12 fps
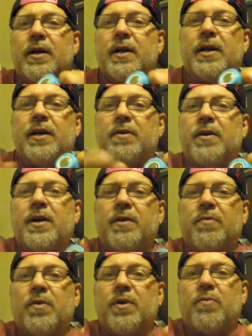
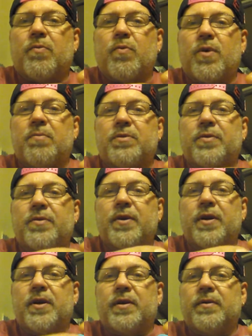It rubs
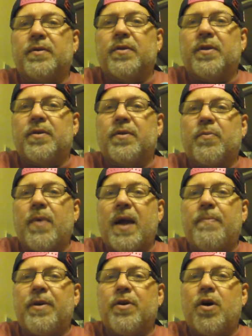the
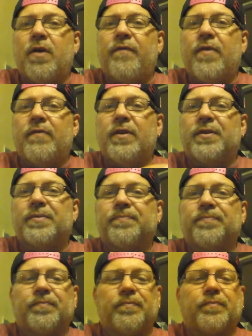wrapping off of it.
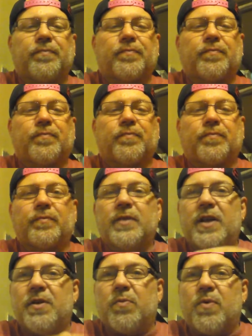
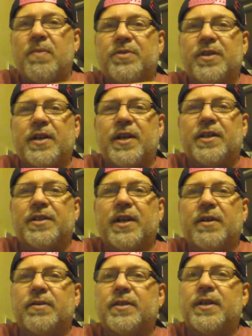It rips it. It
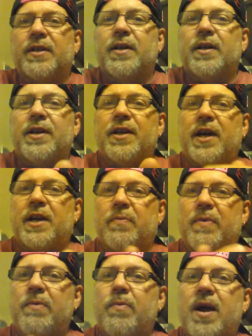tears it. You got to
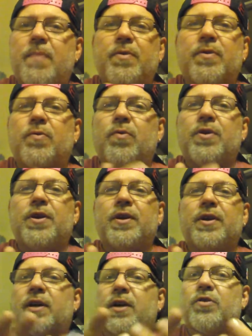rewrap it, or you
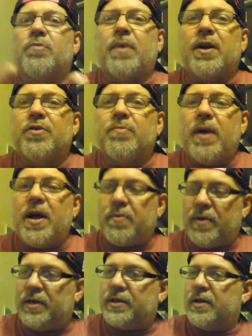just got to go buy new
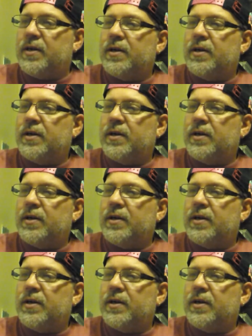batteries.